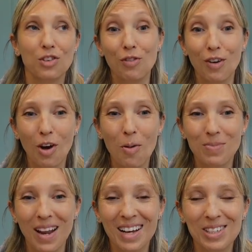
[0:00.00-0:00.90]

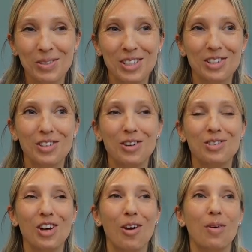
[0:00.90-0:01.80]
neurocomplex, which is a
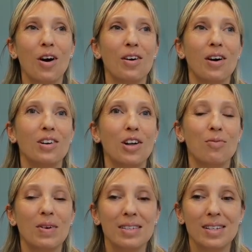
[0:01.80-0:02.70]
new term that I
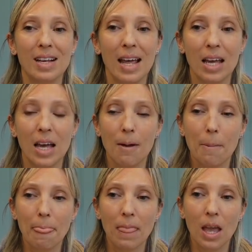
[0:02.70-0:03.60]
learned recently,
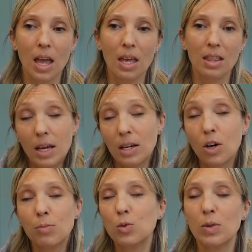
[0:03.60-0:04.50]
it
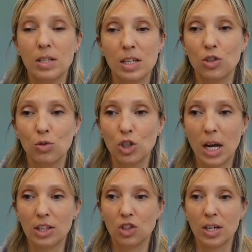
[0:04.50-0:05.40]
comes with additional
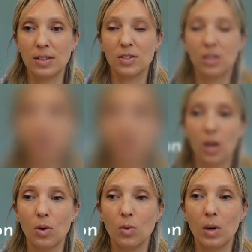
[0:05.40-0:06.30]
challenges.
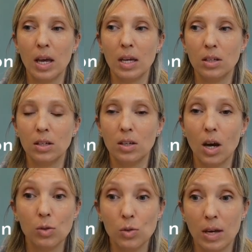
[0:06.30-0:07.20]
So it
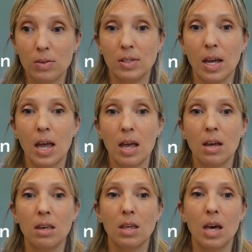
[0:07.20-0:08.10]
goes without
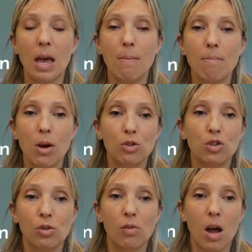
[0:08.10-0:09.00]
saying that
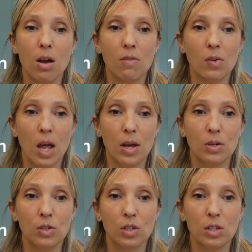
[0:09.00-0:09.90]
emotional
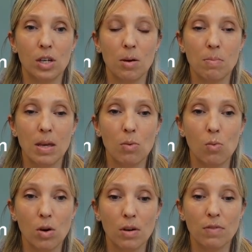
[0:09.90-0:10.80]
overload can be
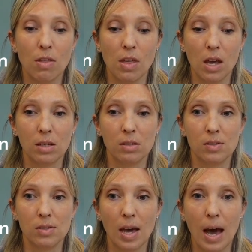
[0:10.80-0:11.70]
one of the
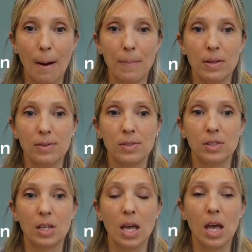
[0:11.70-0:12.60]
things that
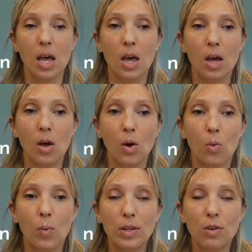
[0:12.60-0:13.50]
happens
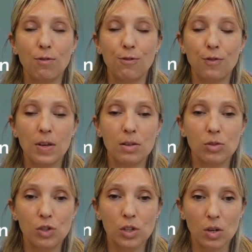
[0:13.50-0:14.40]
when you
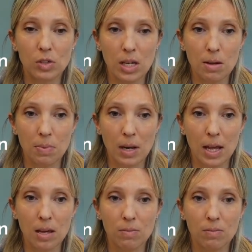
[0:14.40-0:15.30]
feel so
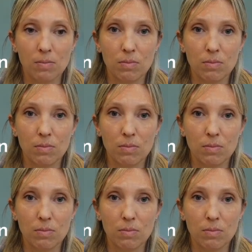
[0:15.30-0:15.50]
deeply.